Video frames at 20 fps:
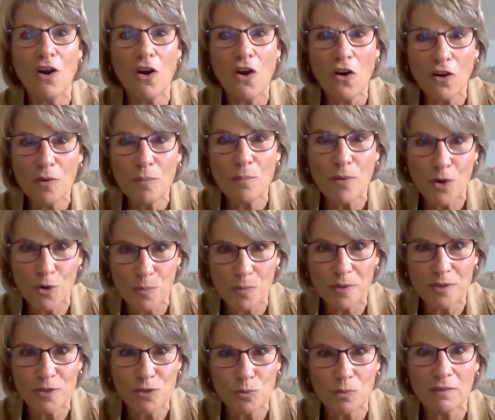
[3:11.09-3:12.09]
are
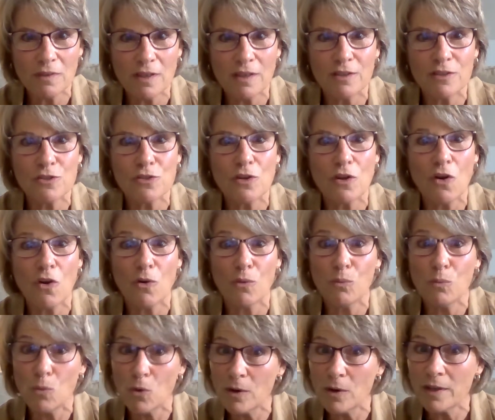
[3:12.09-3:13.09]
moments when things are
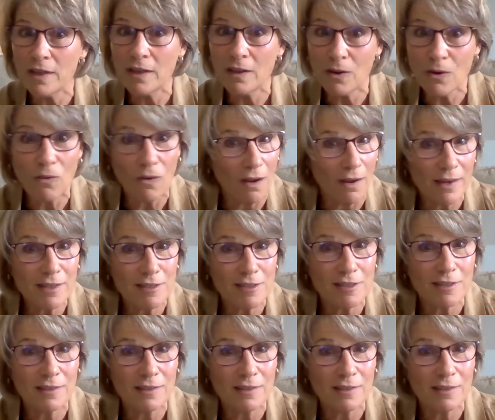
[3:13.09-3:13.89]
working all right,